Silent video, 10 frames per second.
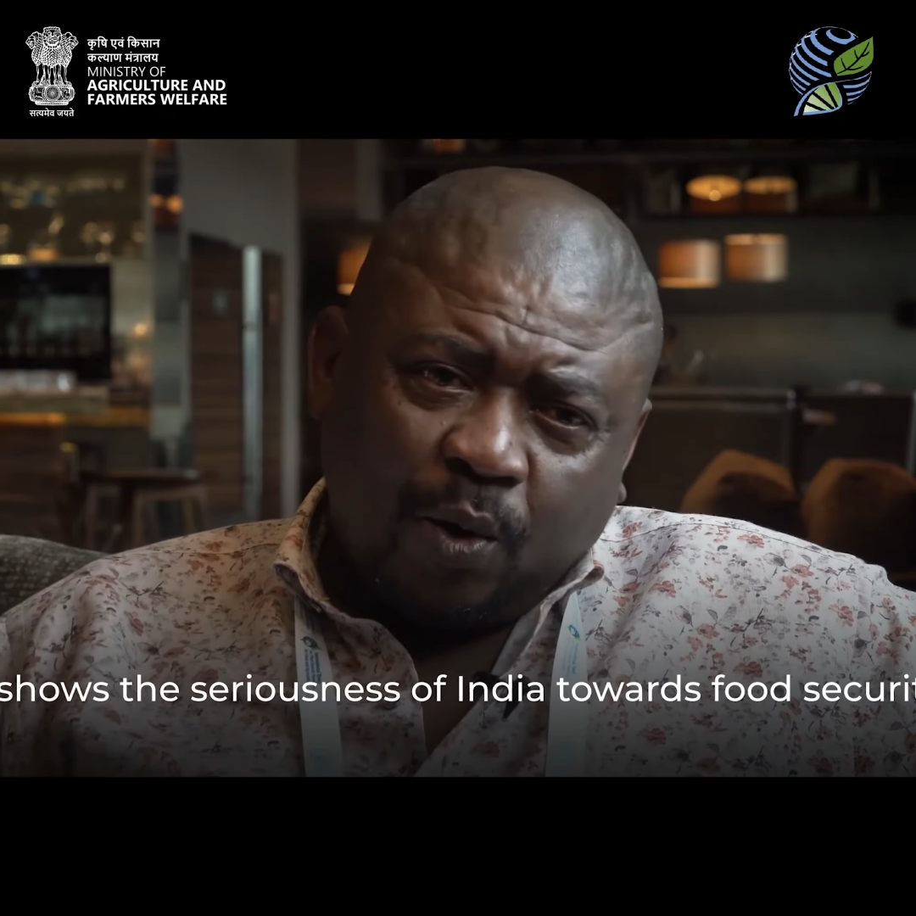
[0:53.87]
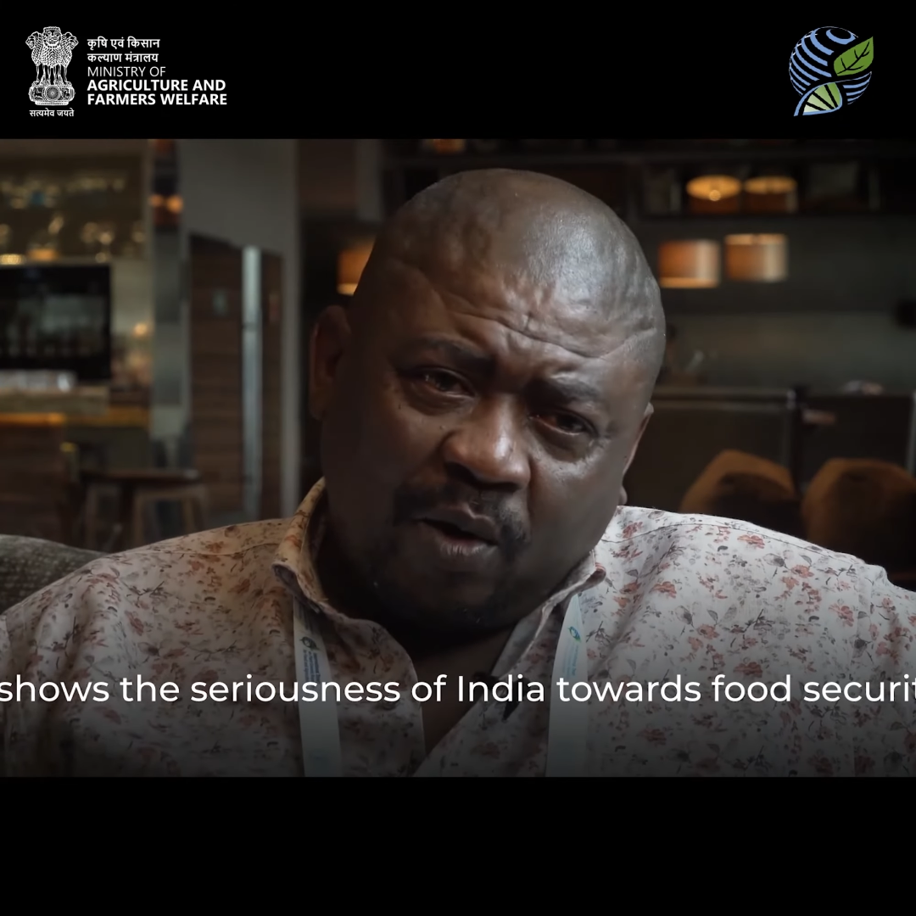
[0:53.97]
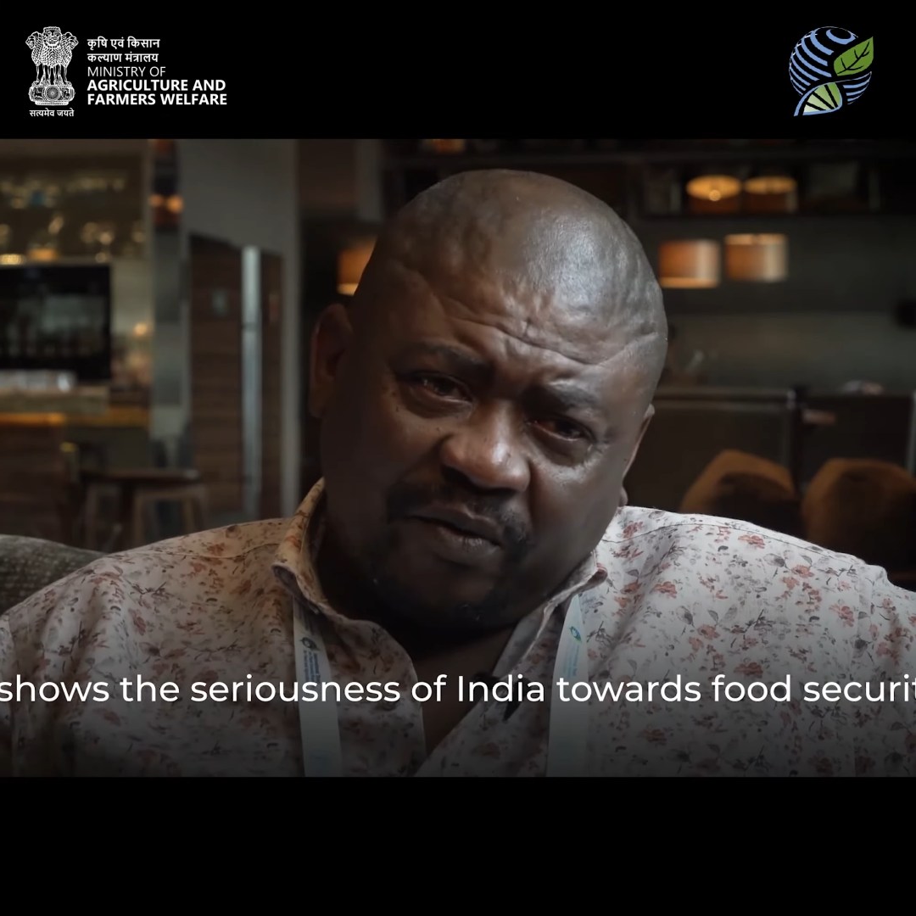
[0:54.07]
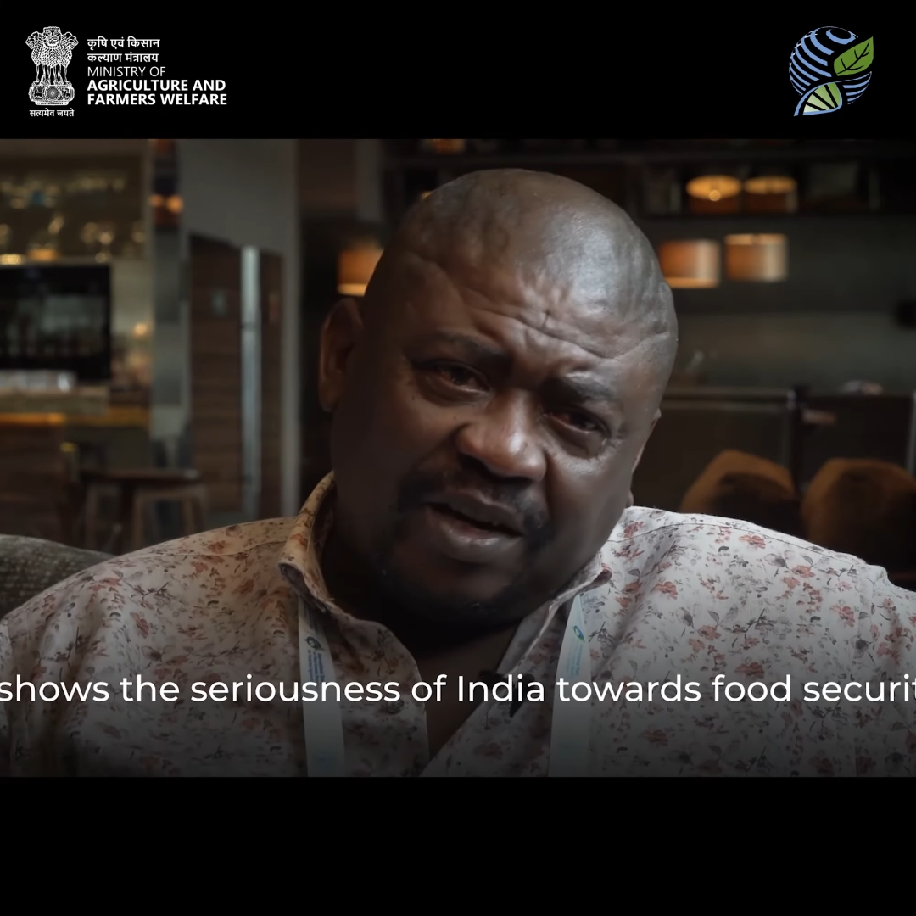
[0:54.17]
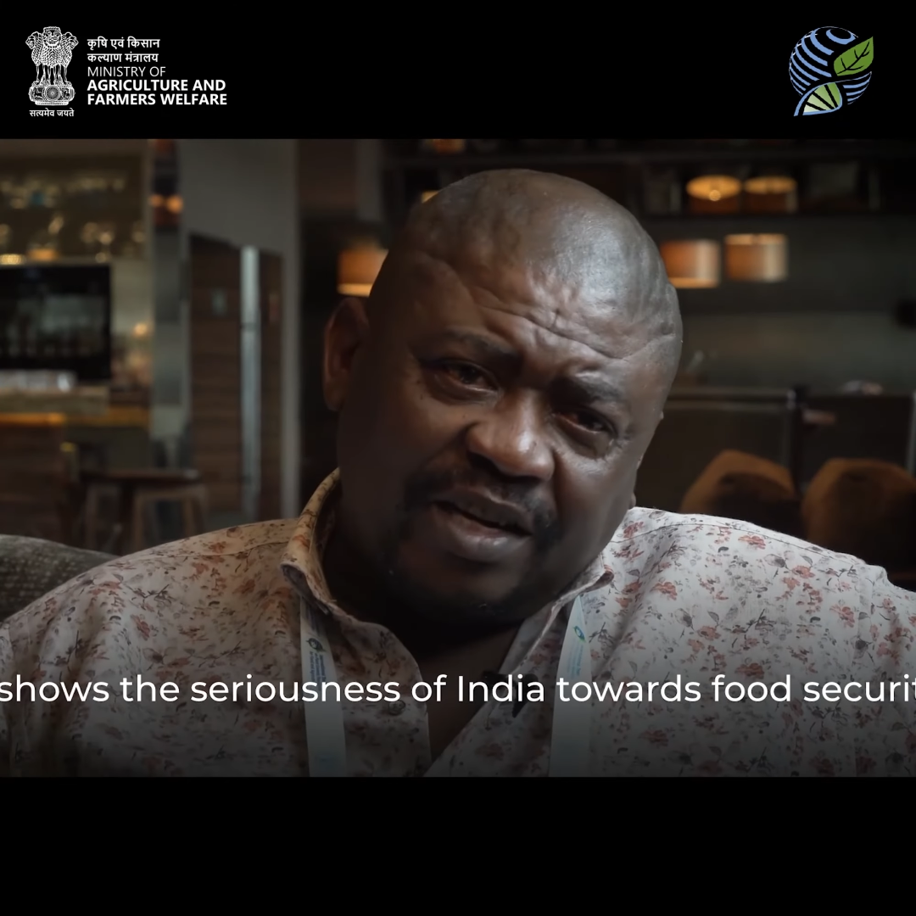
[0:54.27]

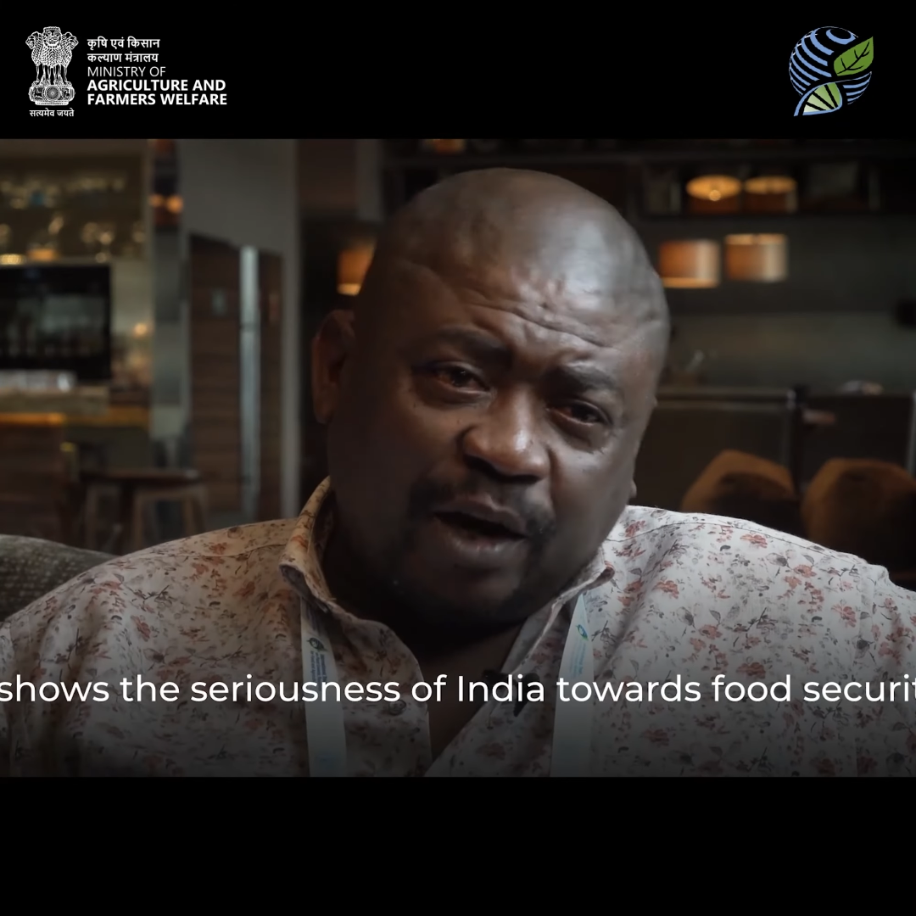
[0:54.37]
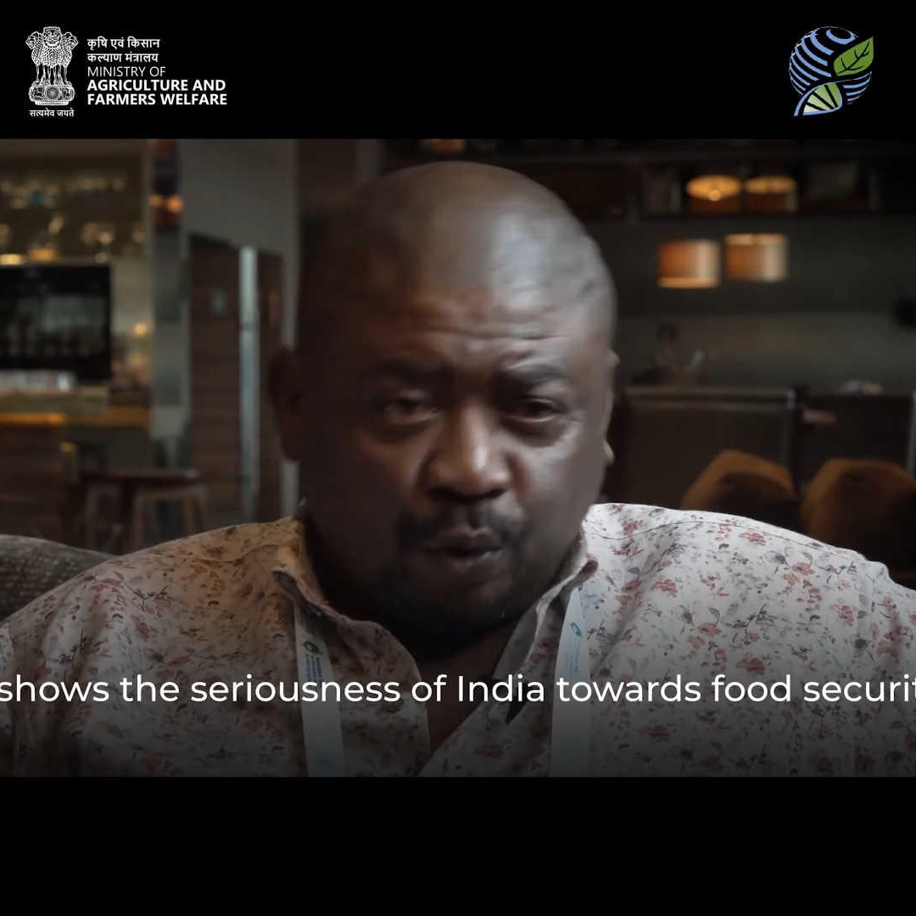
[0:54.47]
of India